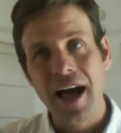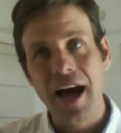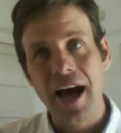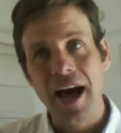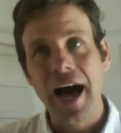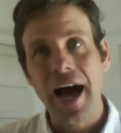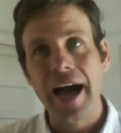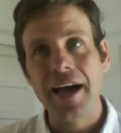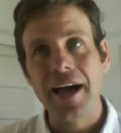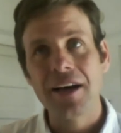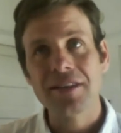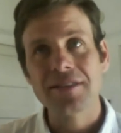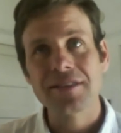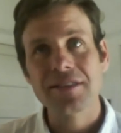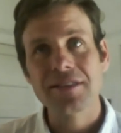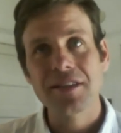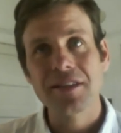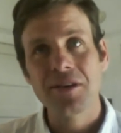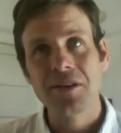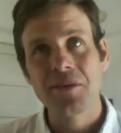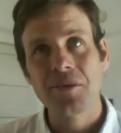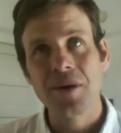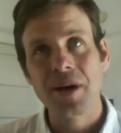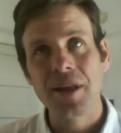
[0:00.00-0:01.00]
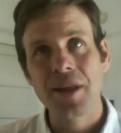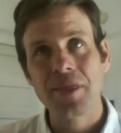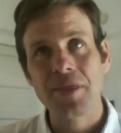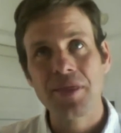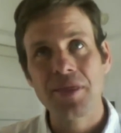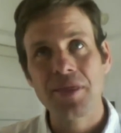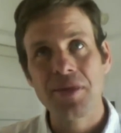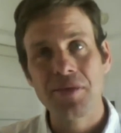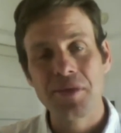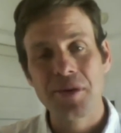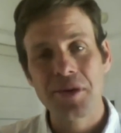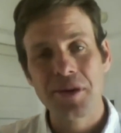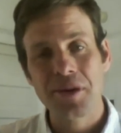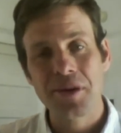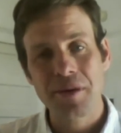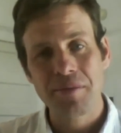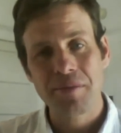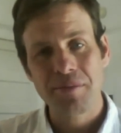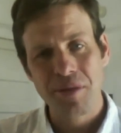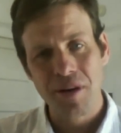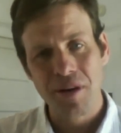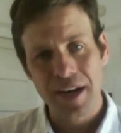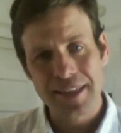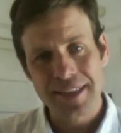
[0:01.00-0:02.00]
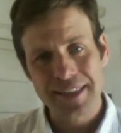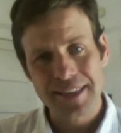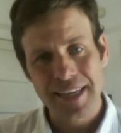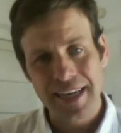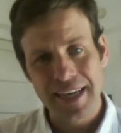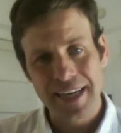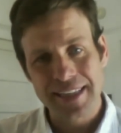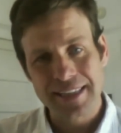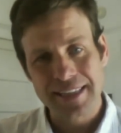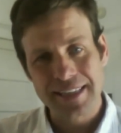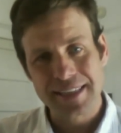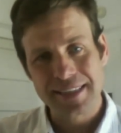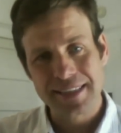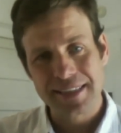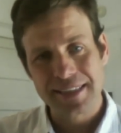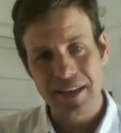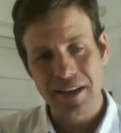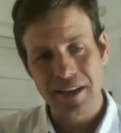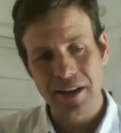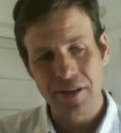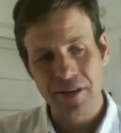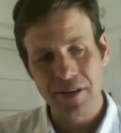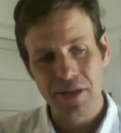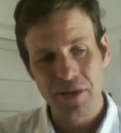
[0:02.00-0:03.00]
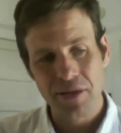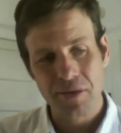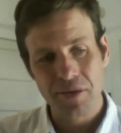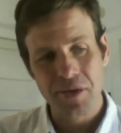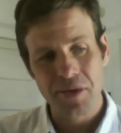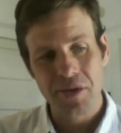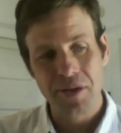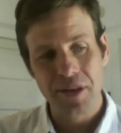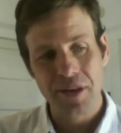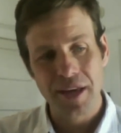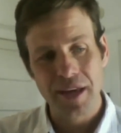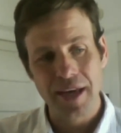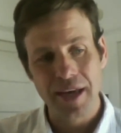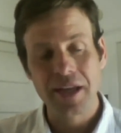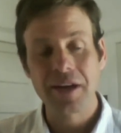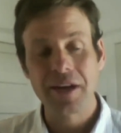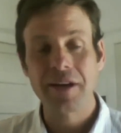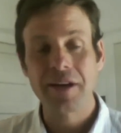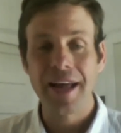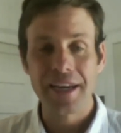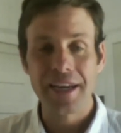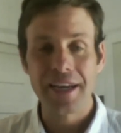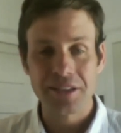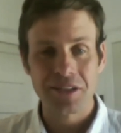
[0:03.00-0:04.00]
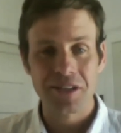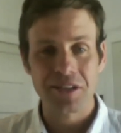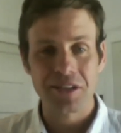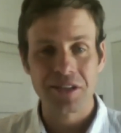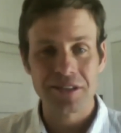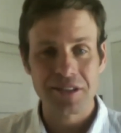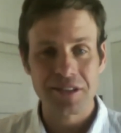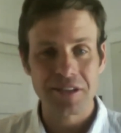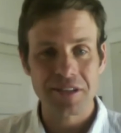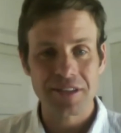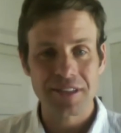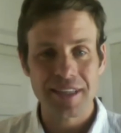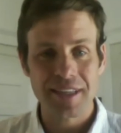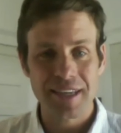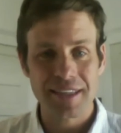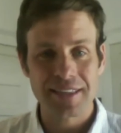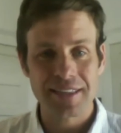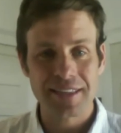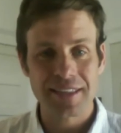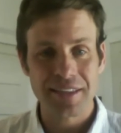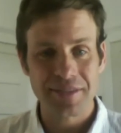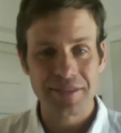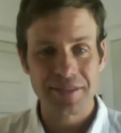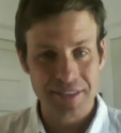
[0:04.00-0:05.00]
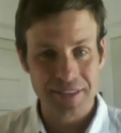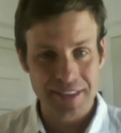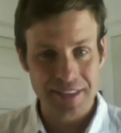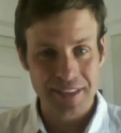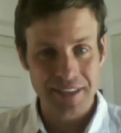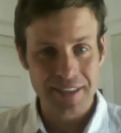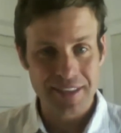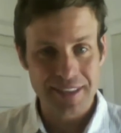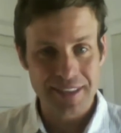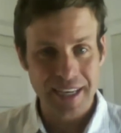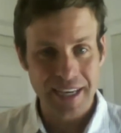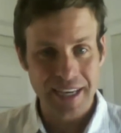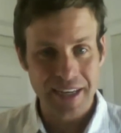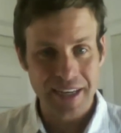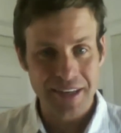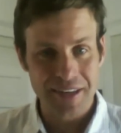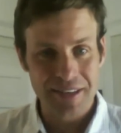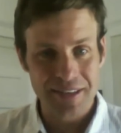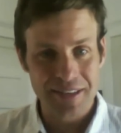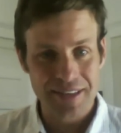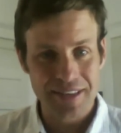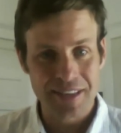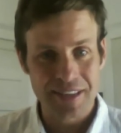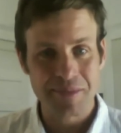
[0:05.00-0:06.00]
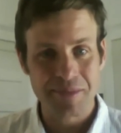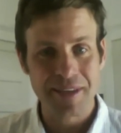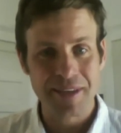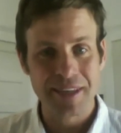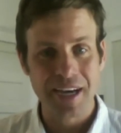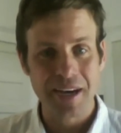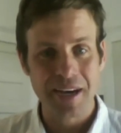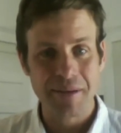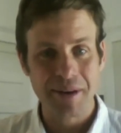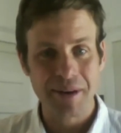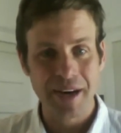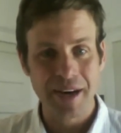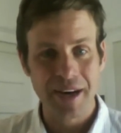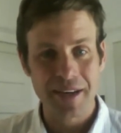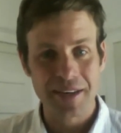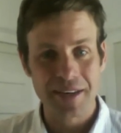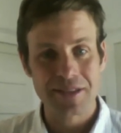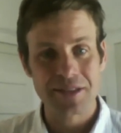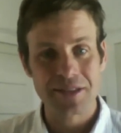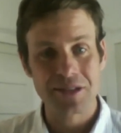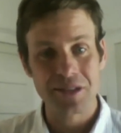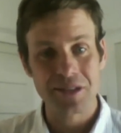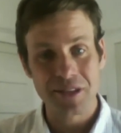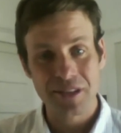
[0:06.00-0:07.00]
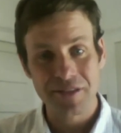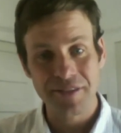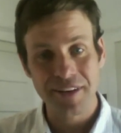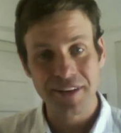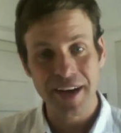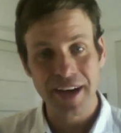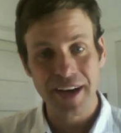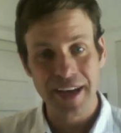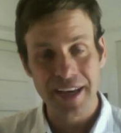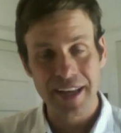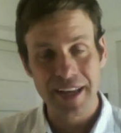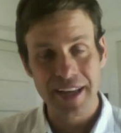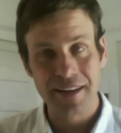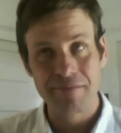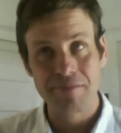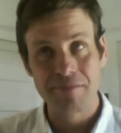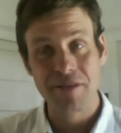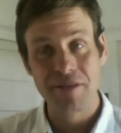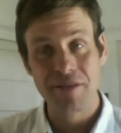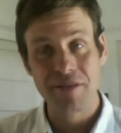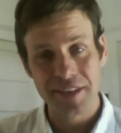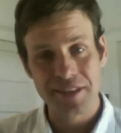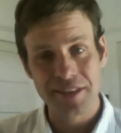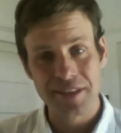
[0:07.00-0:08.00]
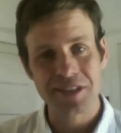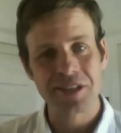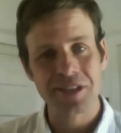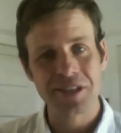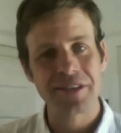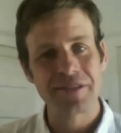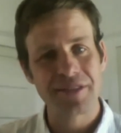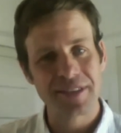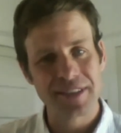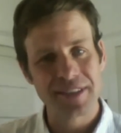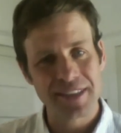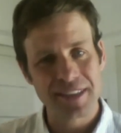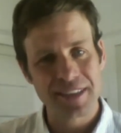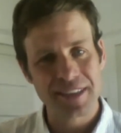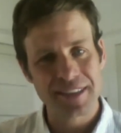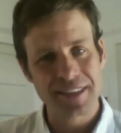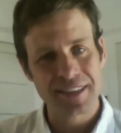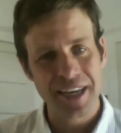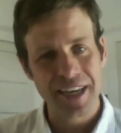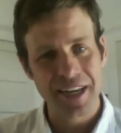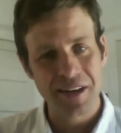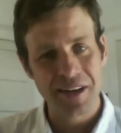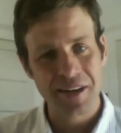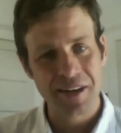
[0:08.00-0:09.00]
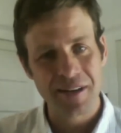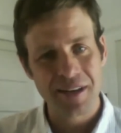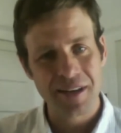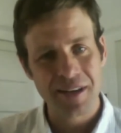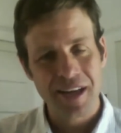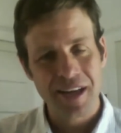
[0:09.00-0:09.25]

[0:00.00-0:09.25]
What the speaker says: I also went through a process through the International Association of Facilitators to become a certified professional facilitator.